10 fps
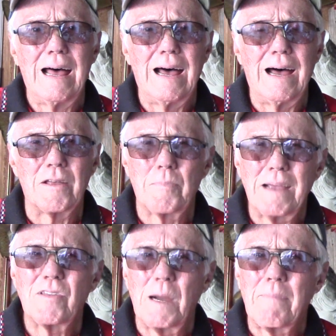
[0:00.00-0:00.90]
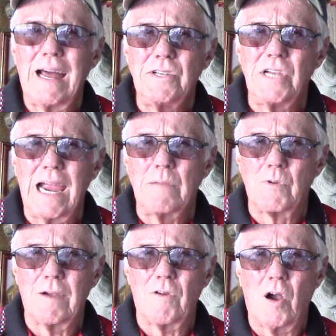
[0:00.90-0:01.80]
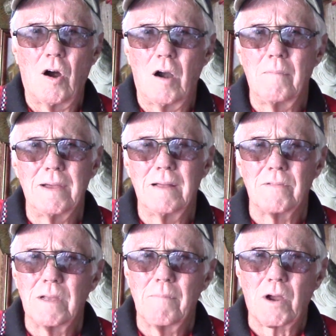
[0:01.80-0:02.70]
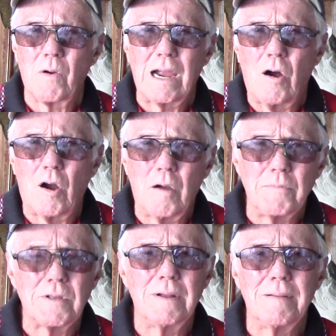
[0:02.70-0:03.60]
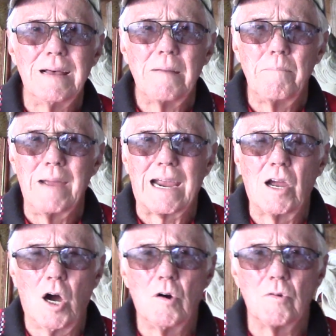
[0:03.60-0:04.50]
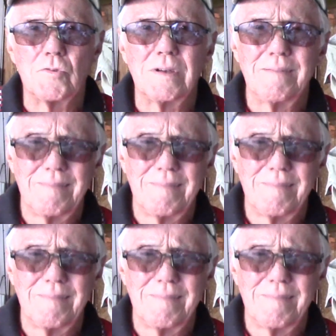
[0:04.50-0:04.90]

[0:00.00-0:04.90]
especially up that James River arm and some of the creek arms and big coves.